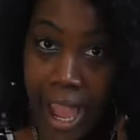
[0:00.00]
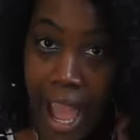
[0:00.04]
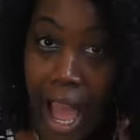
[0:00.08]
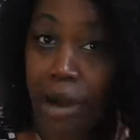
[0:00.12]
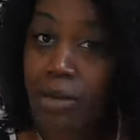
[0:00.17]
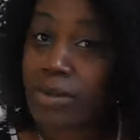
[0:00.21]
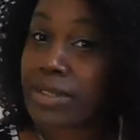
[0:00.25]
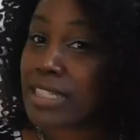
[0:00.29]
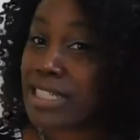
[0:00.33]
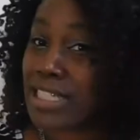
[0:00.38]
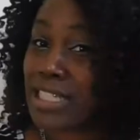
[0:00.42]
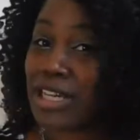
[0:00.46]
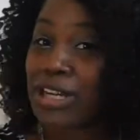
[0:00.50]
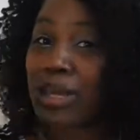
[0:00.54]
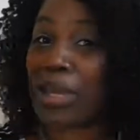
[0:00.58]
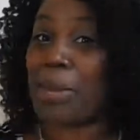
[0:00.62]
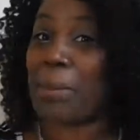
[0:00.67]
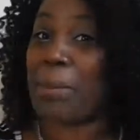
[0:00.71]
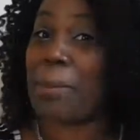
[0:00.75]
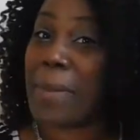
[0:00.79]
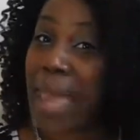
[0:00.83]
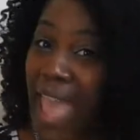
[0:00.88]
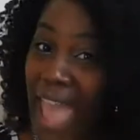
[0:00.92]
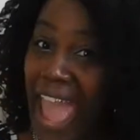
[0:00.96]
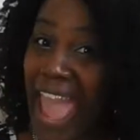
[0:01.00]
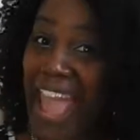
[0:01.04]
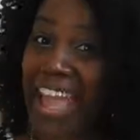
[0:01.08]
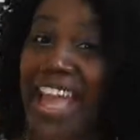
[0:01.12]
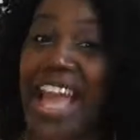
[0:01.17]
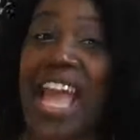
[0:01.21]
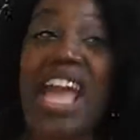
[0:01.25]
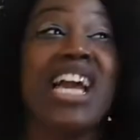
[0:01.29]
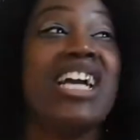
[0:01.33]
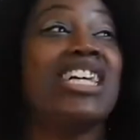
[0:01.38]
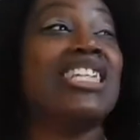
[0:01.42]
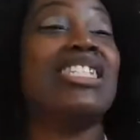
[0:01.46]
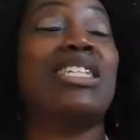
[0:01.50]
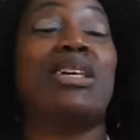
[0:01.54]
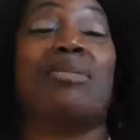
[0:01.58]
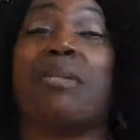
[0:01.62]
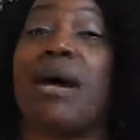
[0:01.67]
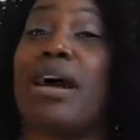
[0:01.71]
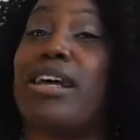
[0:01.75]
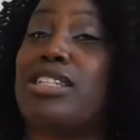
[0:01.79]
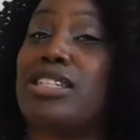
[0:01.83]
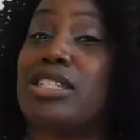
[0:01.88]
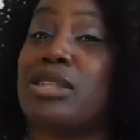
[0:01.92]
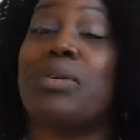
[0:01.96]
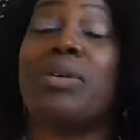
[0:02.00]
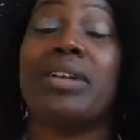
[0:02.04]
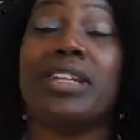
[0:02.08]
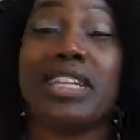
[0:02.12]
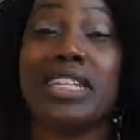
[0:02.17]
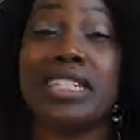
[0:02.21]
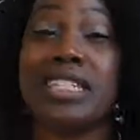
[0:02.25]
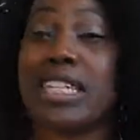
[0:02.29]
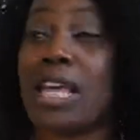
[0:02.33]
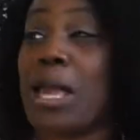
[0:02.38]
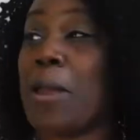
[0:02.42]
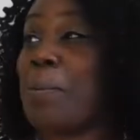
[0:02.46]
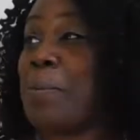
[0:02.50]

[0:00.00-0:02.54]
I was taken back to my 20s